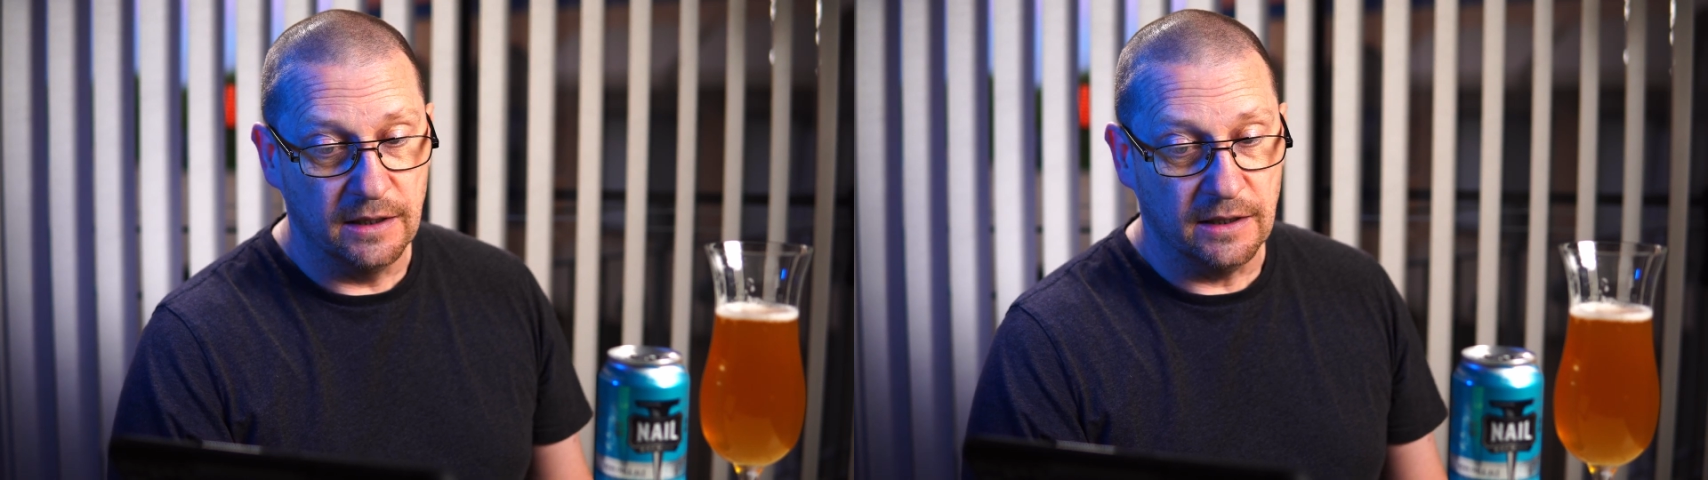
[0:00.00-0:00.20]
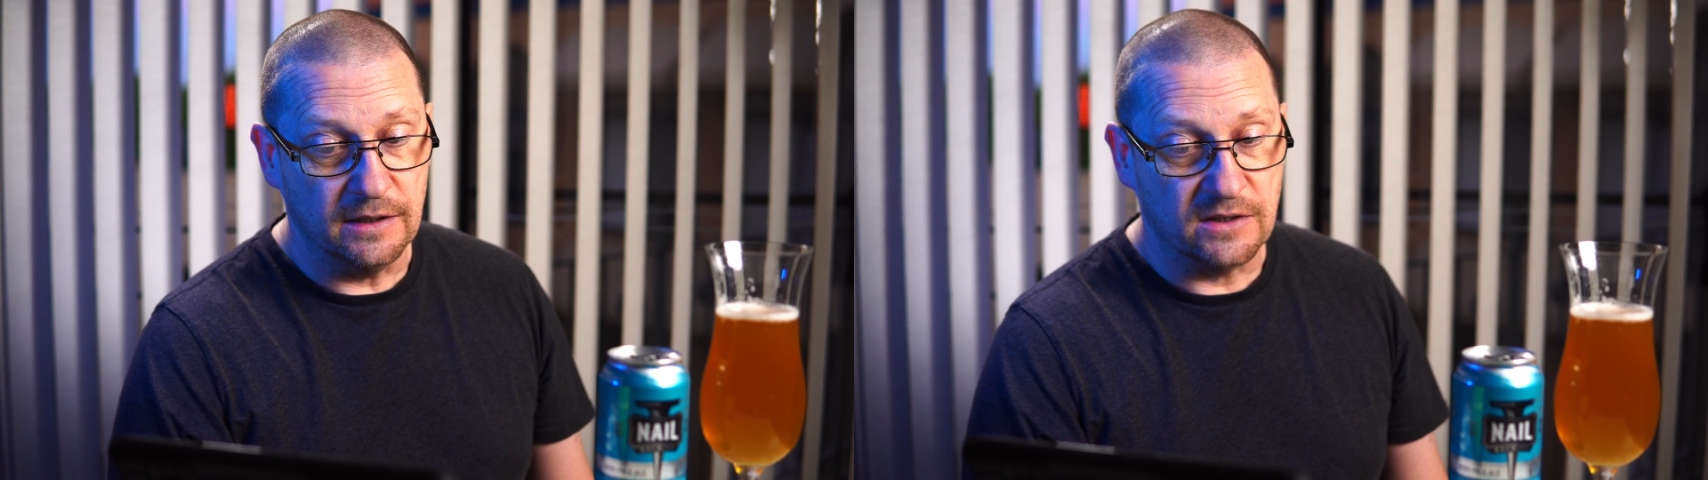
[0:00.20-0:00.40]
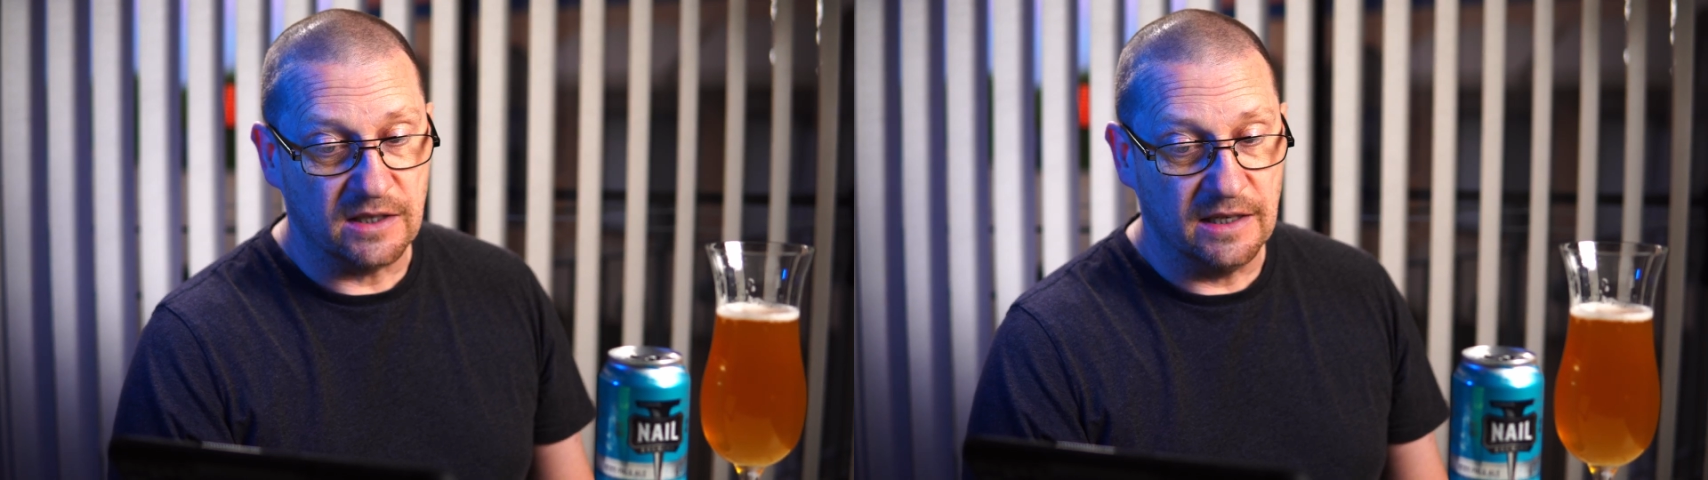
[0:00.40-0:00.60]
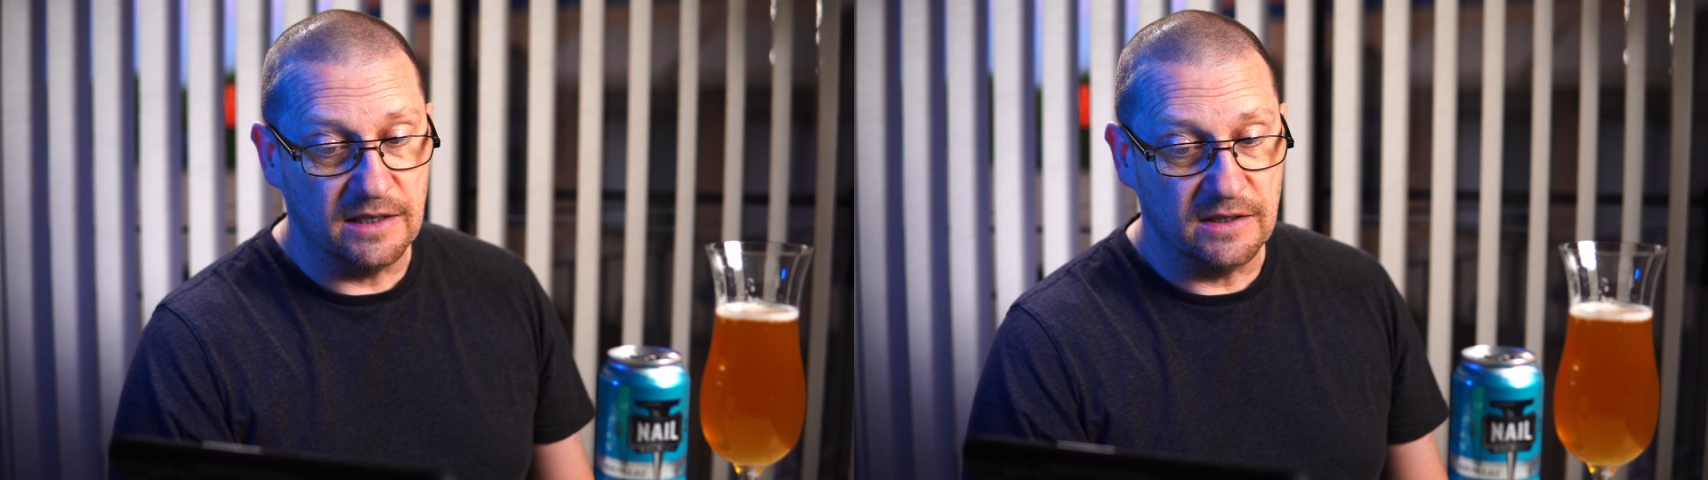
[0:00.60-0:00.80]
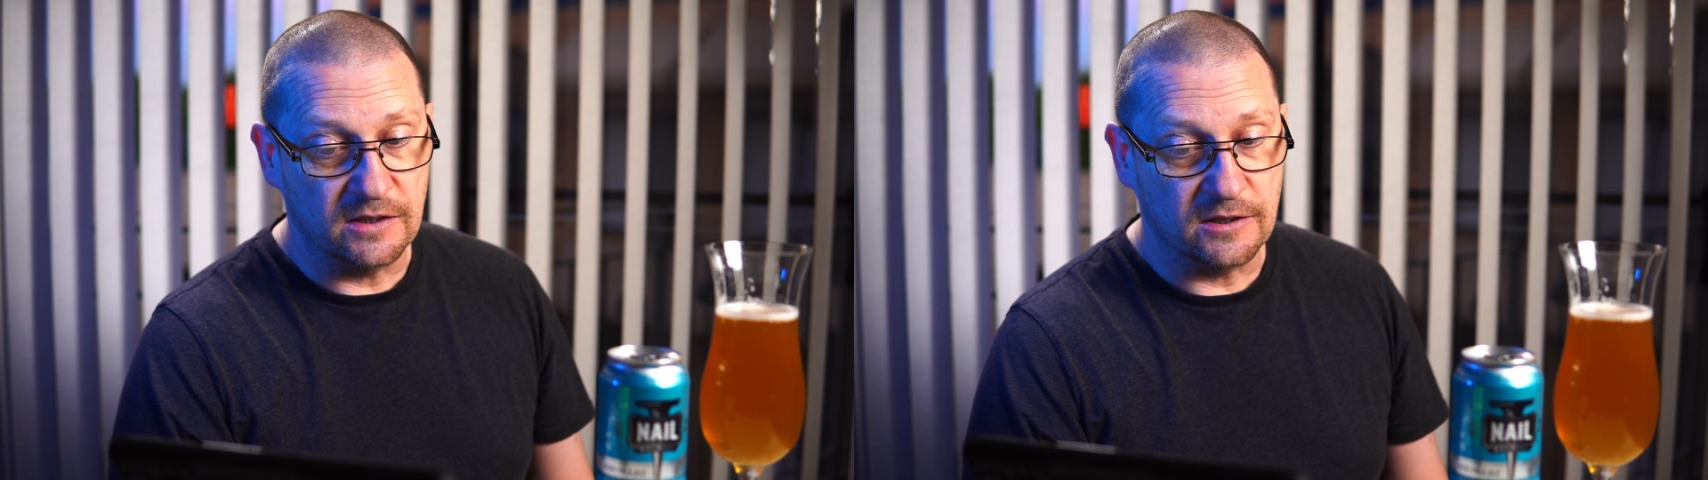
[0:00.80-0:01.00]
It
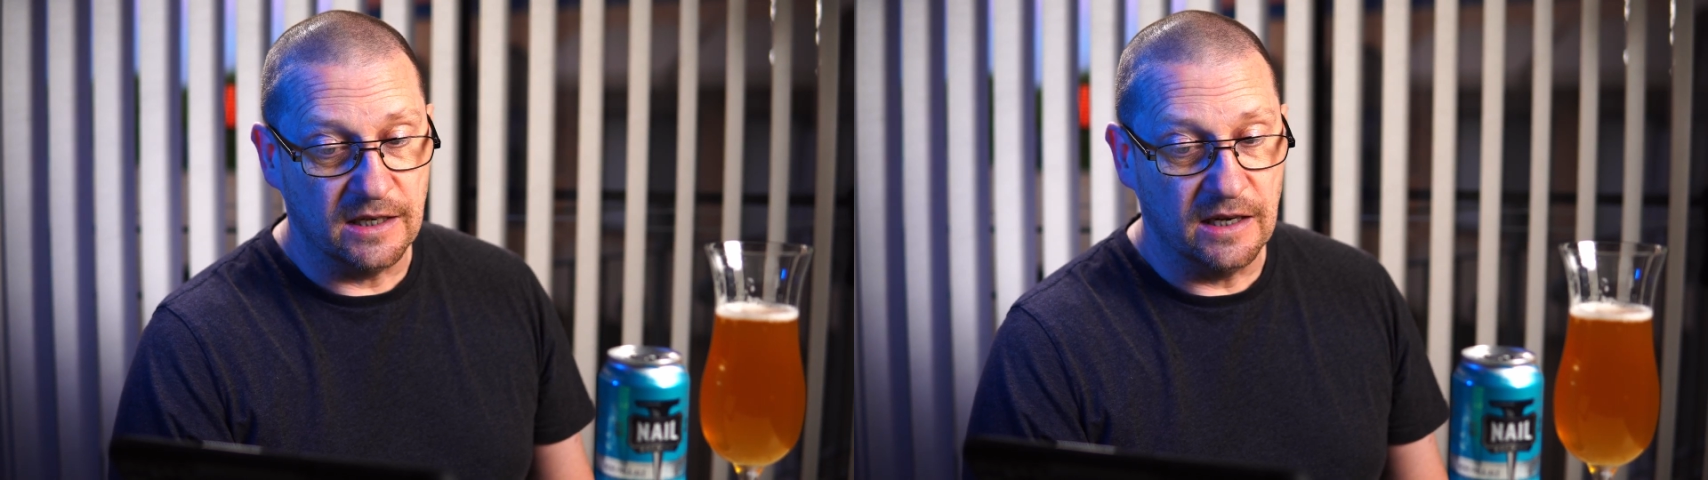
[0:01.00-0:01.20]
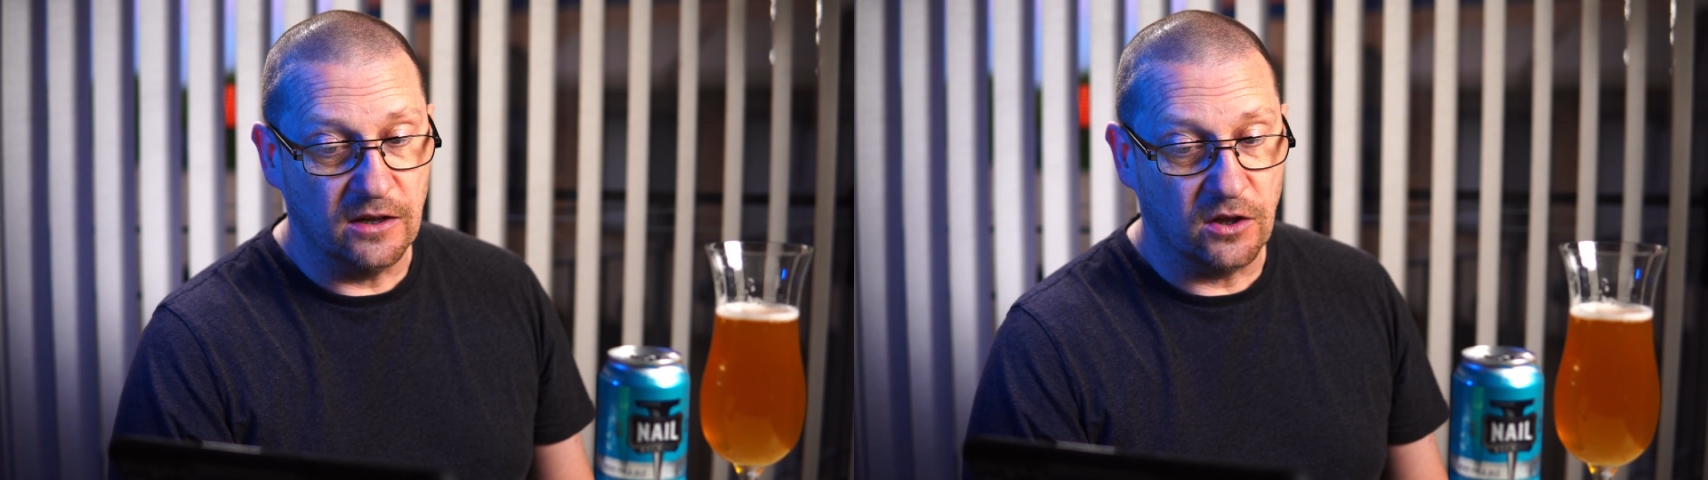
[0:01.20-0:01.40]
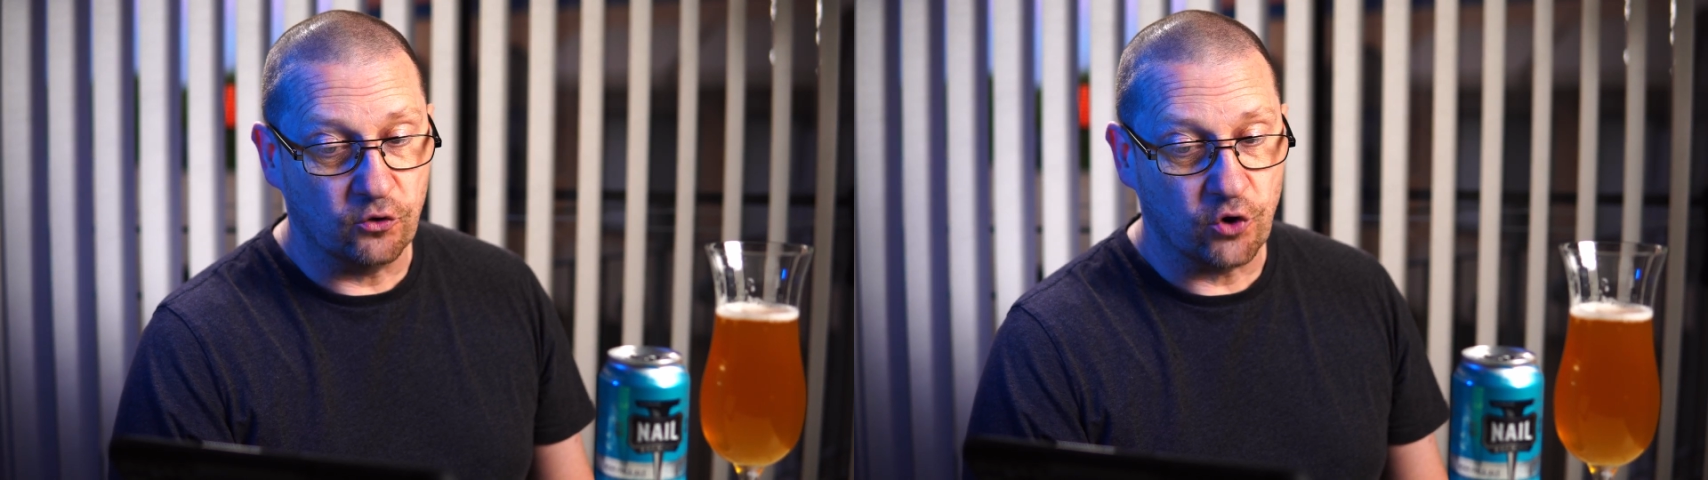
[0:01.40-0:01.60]
says, the